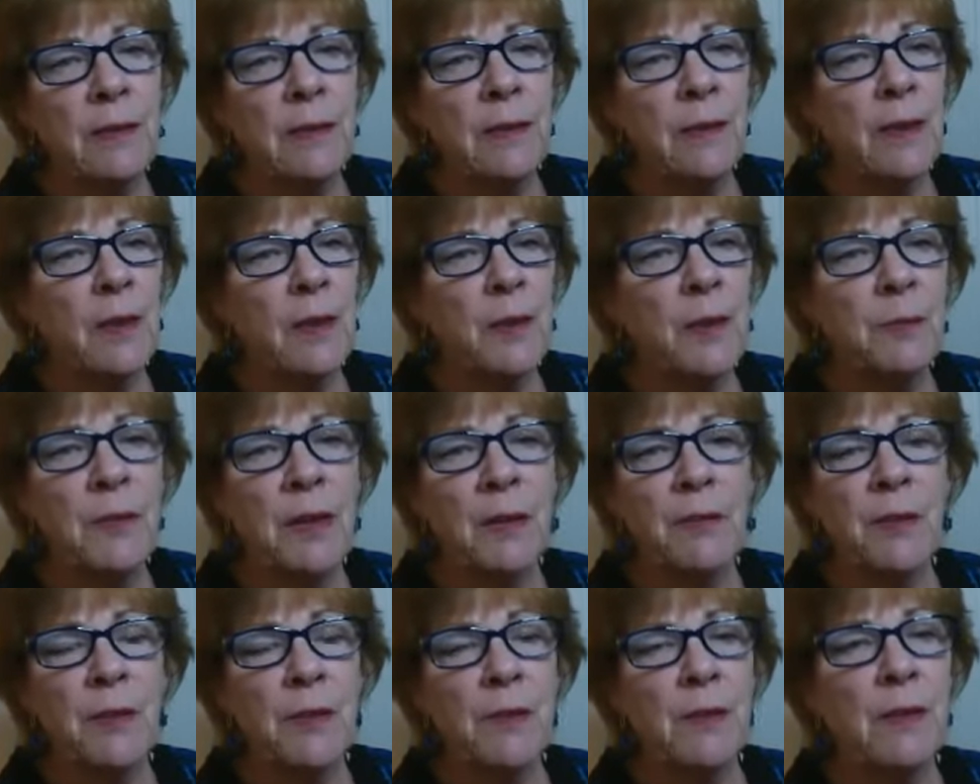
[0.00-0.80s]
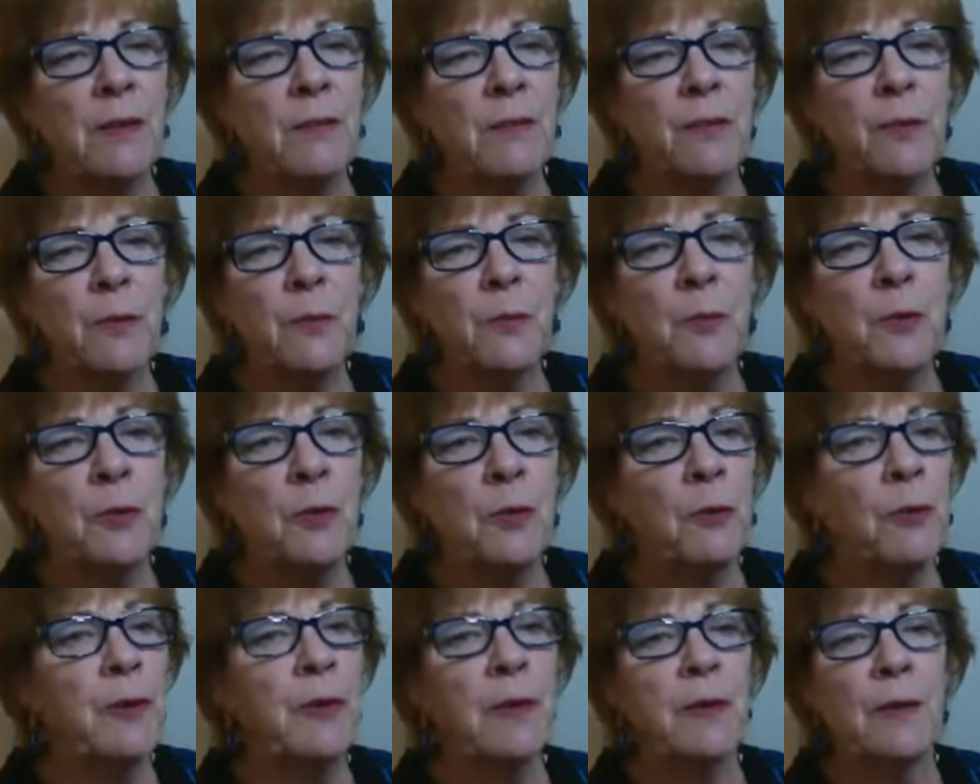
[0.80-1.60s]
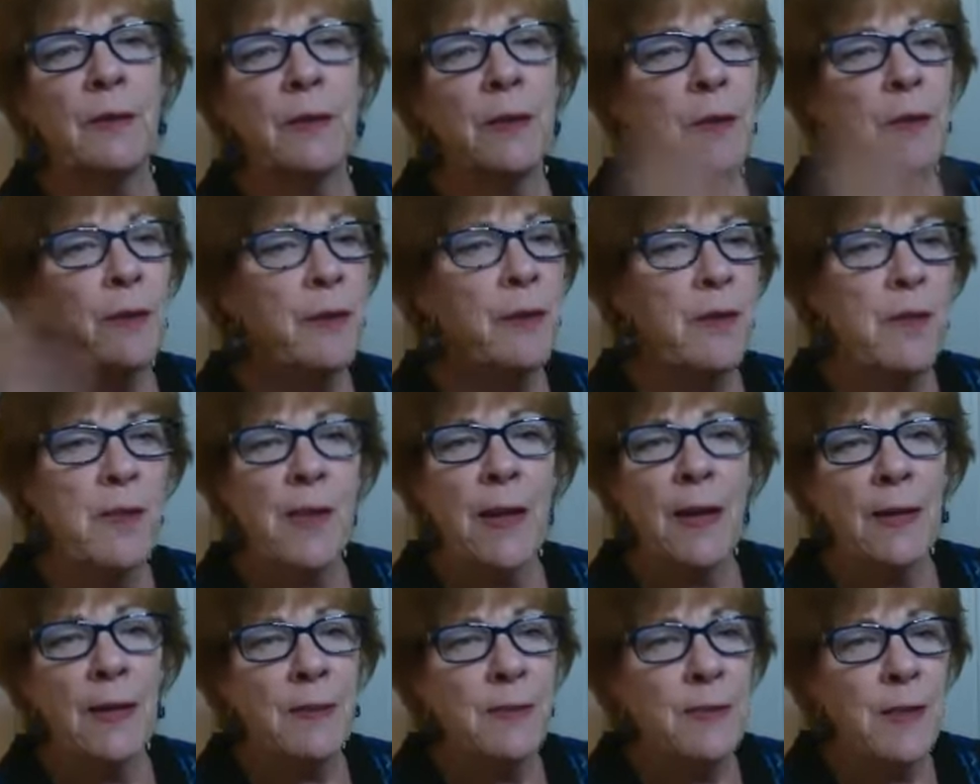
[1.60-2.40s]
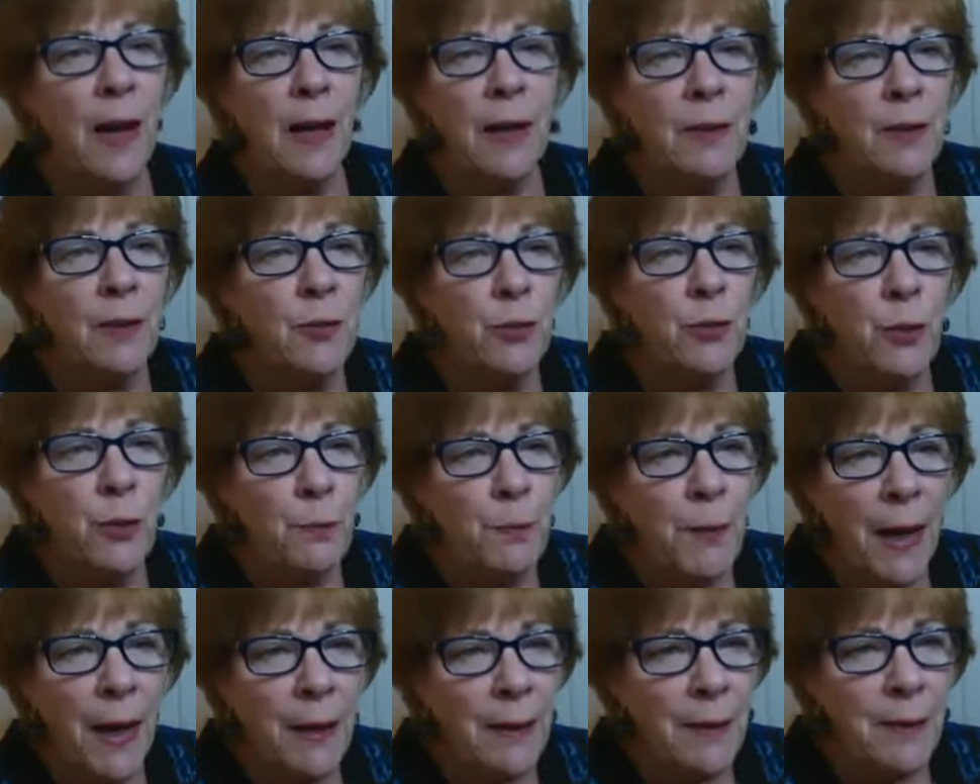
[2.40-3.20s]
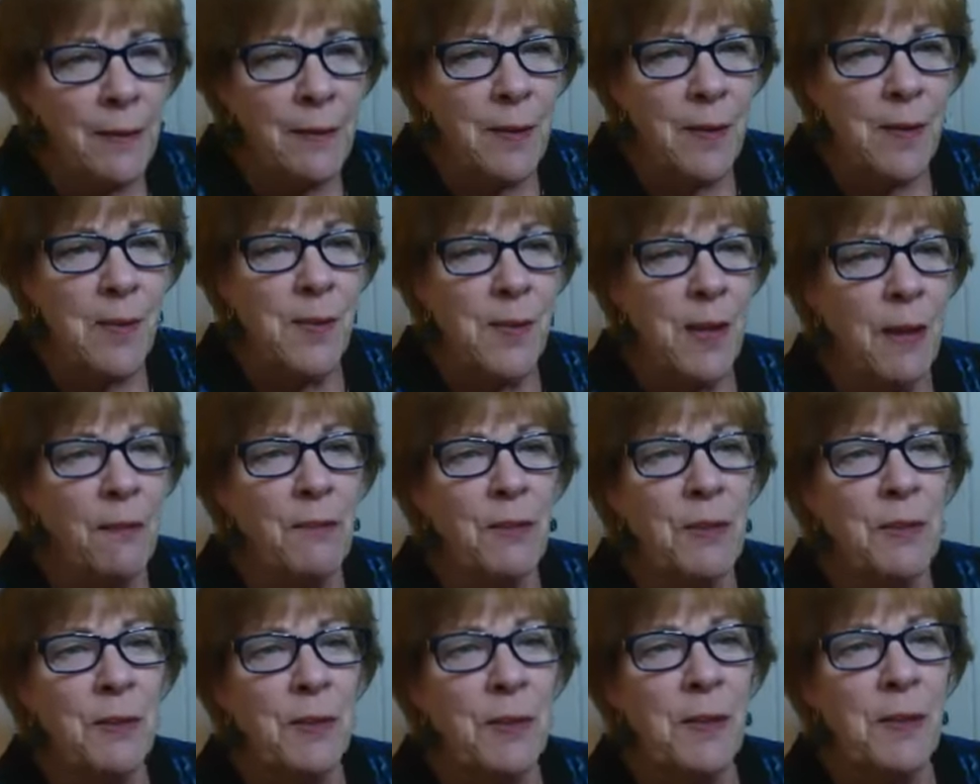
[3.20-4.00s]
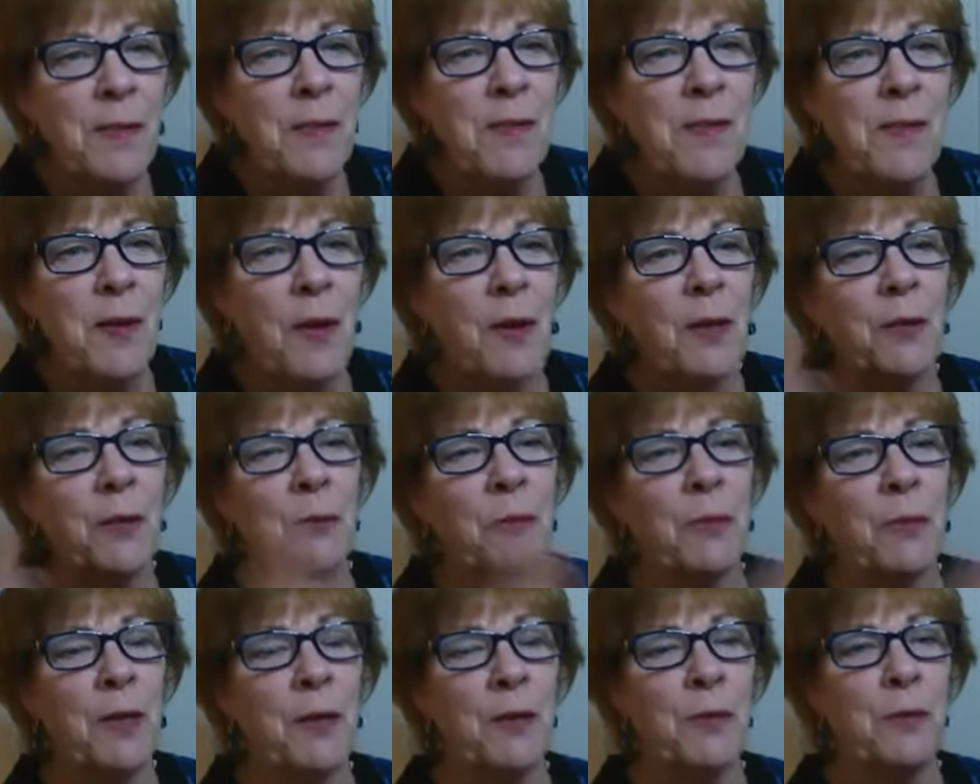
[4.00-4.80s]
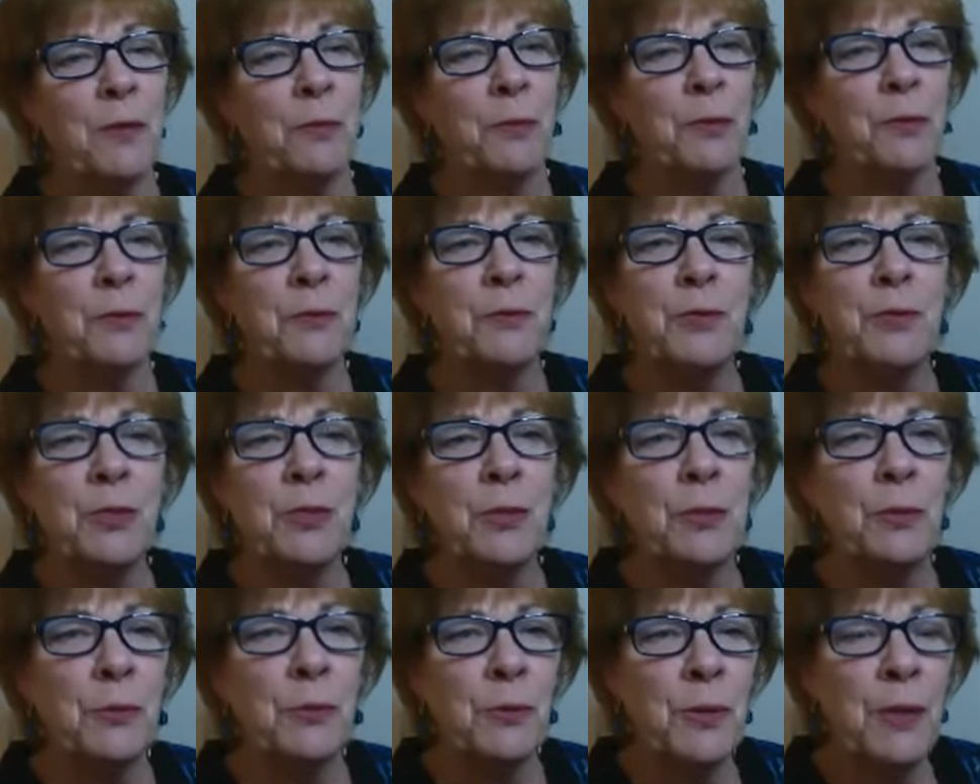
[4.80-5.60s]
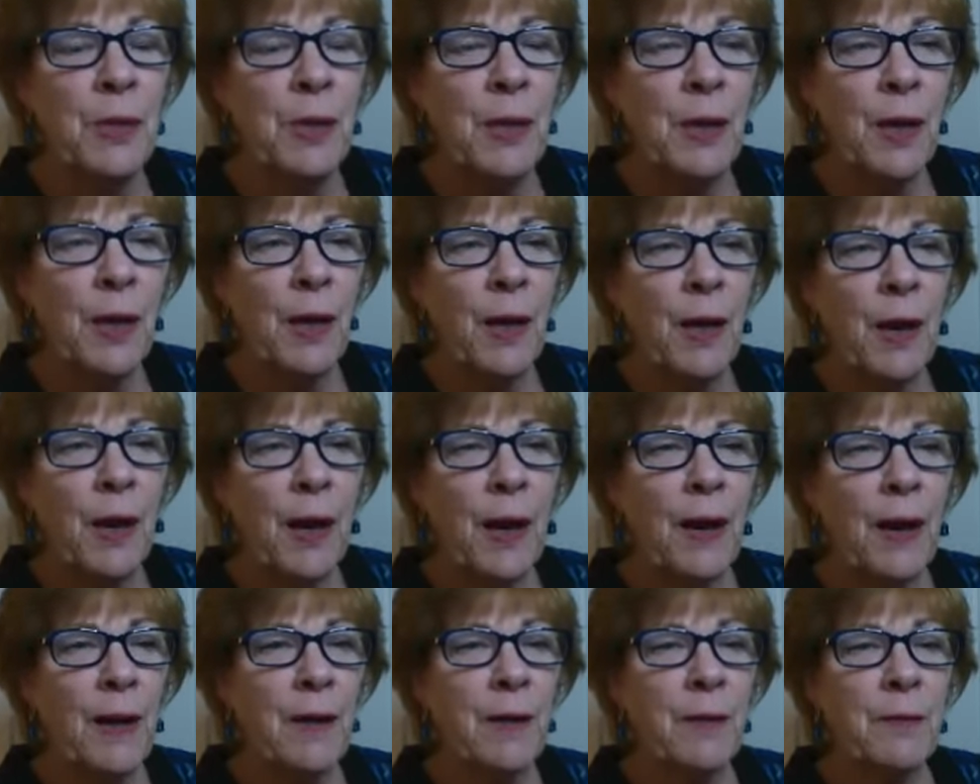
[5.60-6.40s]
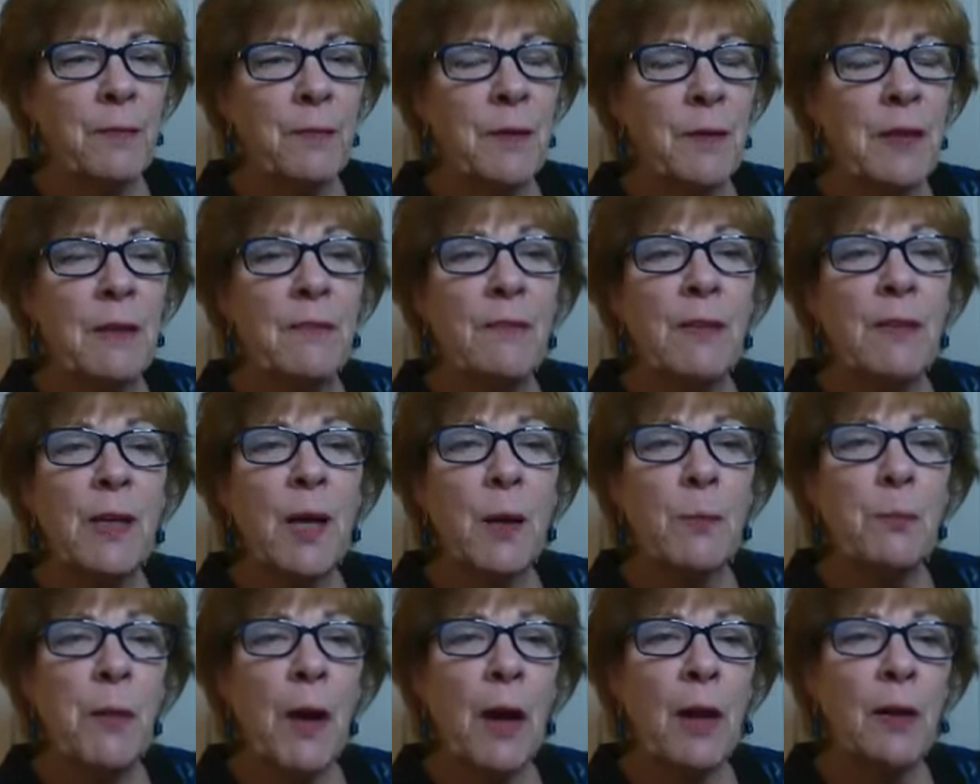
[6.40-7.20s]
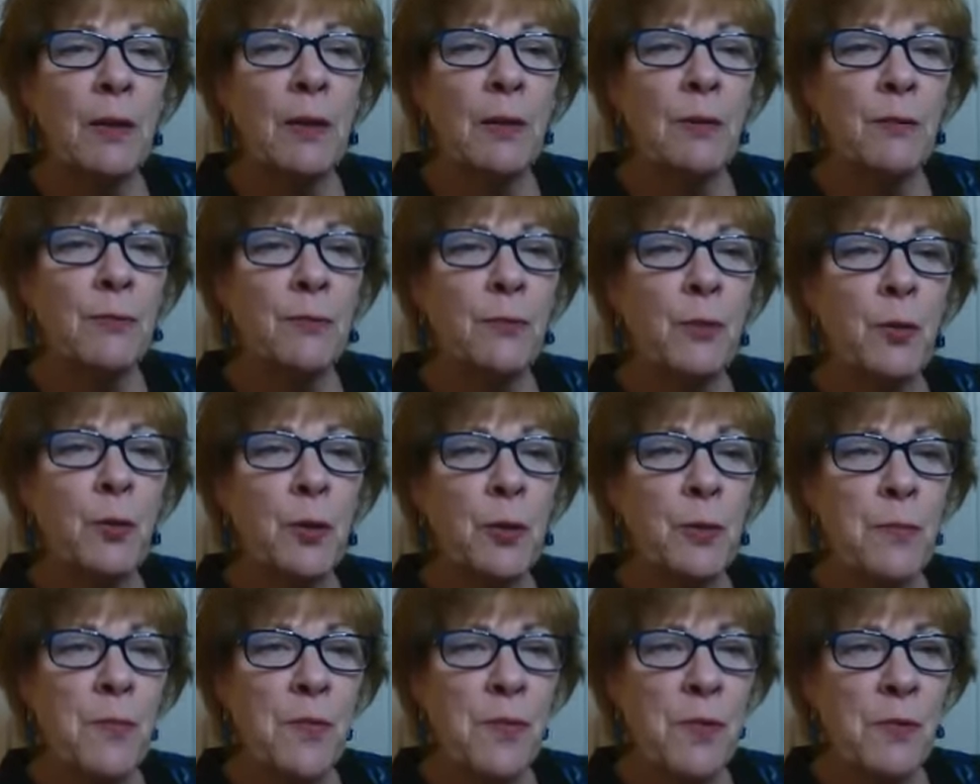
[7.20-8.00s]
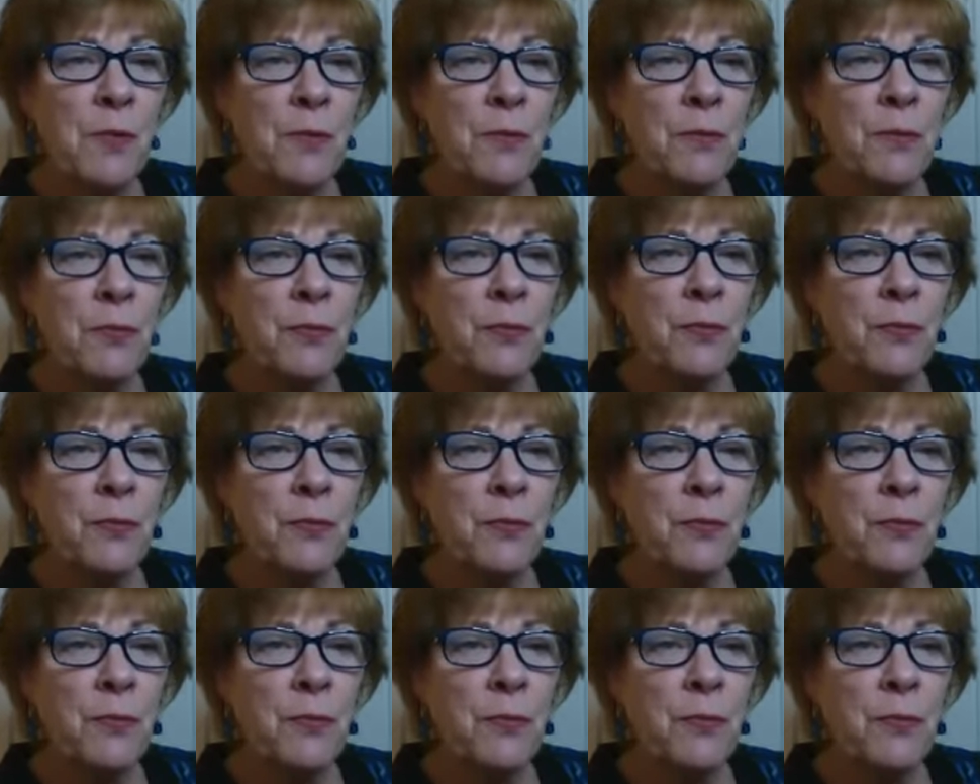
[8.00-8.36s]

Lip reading: Everything from going clear in Scientology back in the 70s all the way through to giving up all forms of